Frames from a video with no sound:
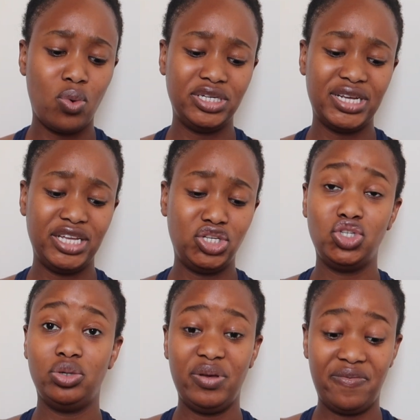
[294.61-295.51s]
water it
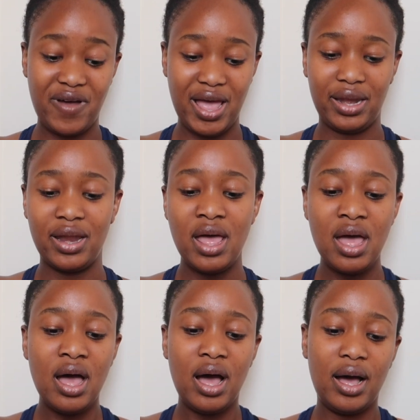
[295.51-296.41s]
should be fine
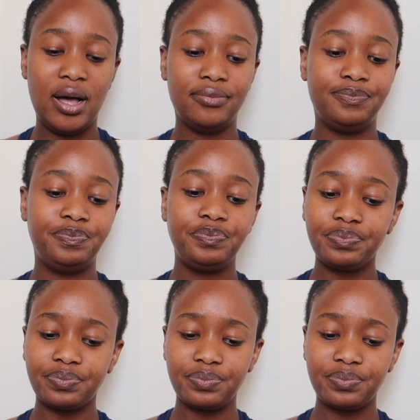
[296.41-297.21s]
um